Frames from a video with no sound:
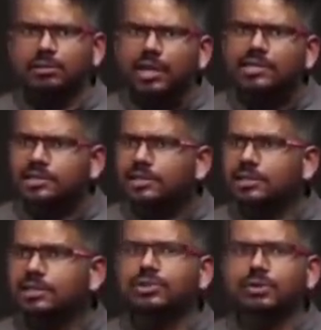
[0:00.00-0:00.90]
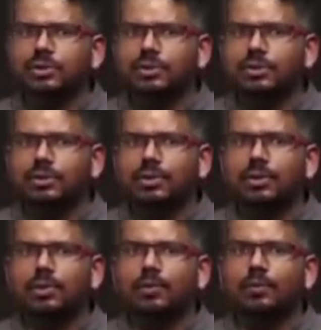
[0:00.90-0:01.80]
He doesn't. So,
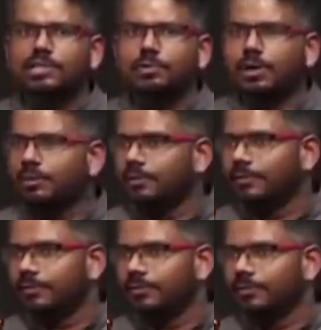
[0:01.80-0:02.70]
where's the problem?